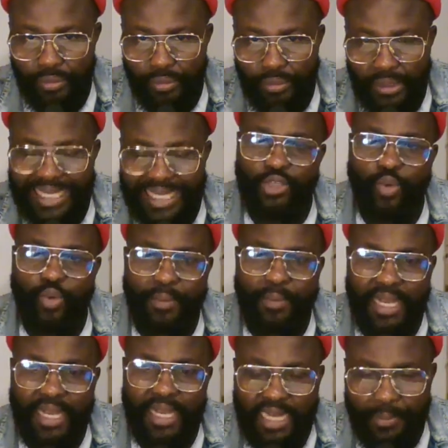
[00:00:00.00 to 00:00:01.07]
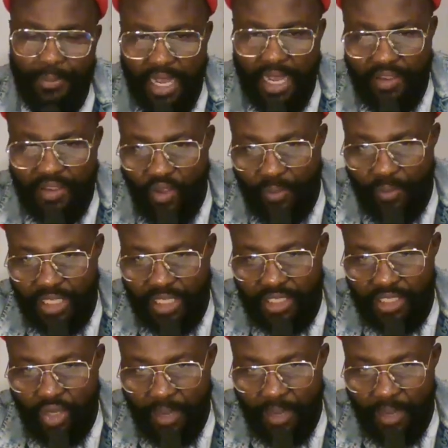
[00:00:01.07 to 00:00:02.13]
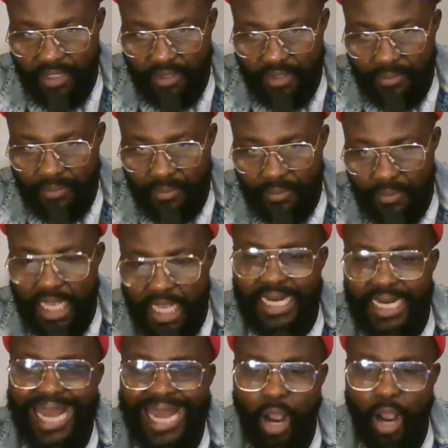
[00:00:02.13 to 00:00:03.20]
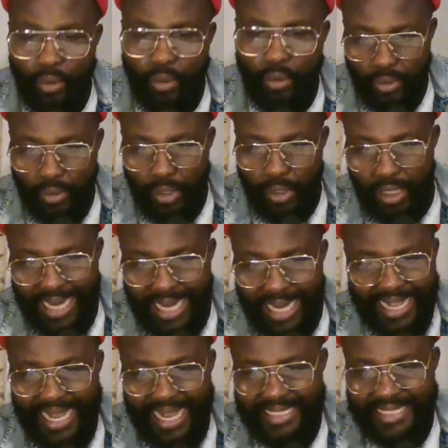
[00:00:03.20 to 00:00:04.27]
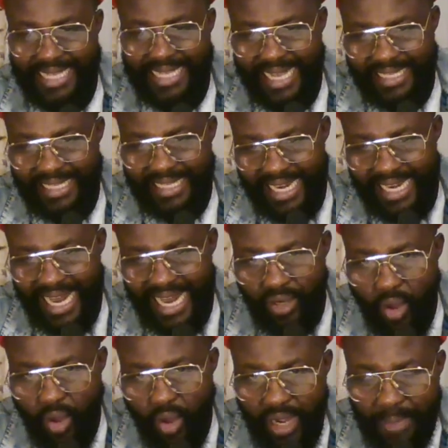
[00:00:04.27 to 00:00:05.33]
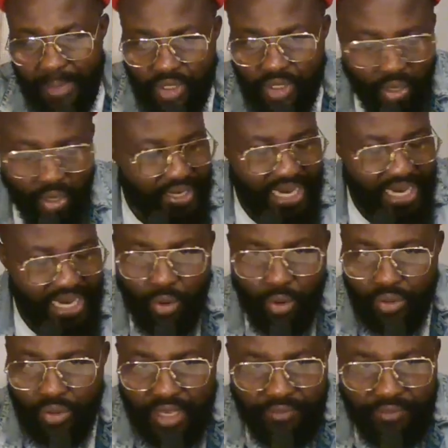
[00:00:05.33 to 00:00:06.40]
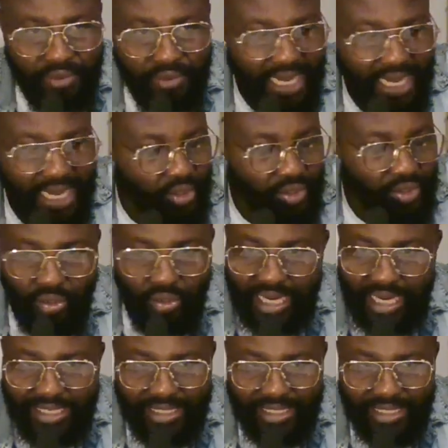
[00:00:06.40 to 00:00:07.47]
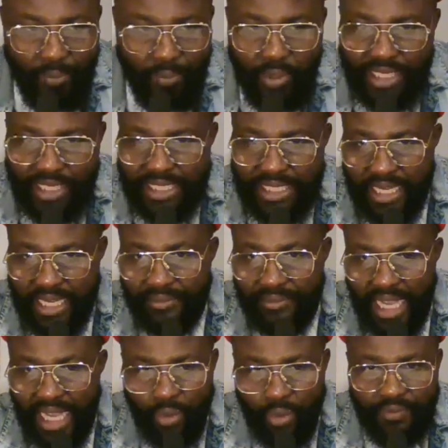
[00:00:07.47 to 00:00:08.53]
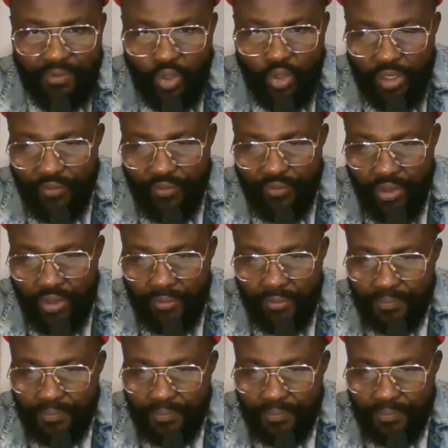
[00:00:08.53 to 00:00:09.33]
That is why Mazi Nnamdi can give you a message, you keep it. Now, like I said, the landlock, I'm sorry that I couldn't even, I don't know that I did not put it here. I could have showed the video